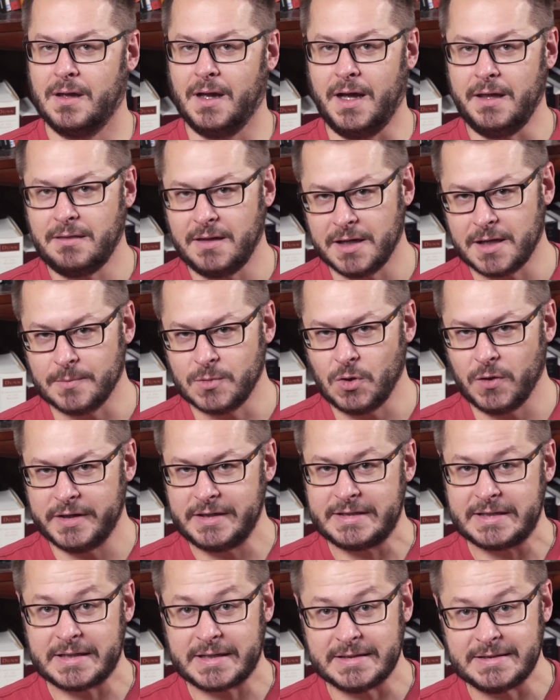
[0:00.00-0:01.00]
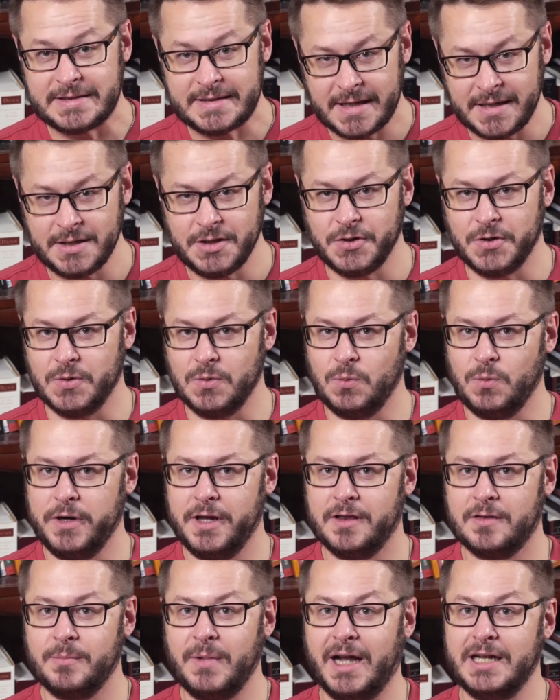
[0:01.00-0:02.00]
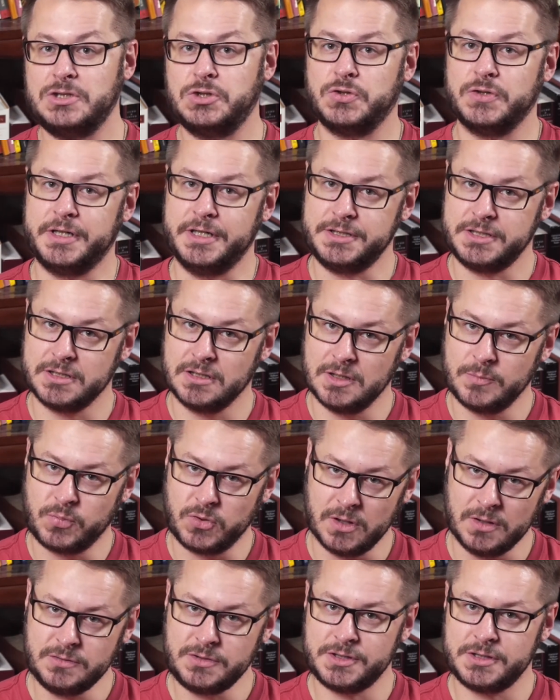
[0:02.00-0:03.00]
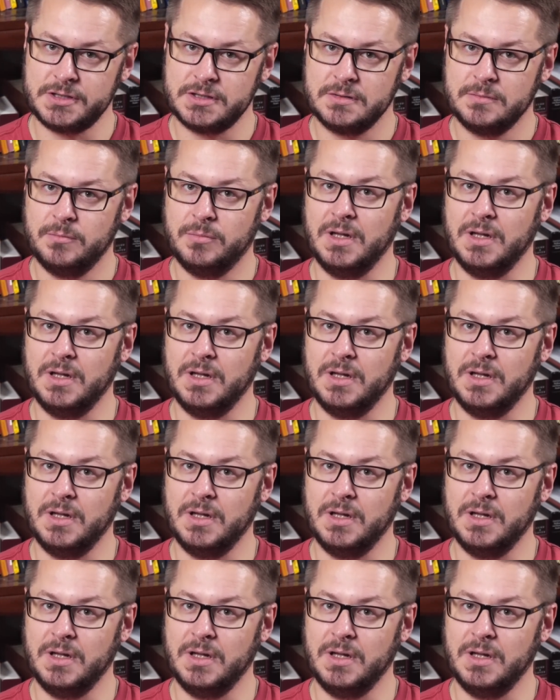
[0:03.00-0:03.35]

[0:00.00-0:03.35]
I think I'm going to continue with my traditional approach,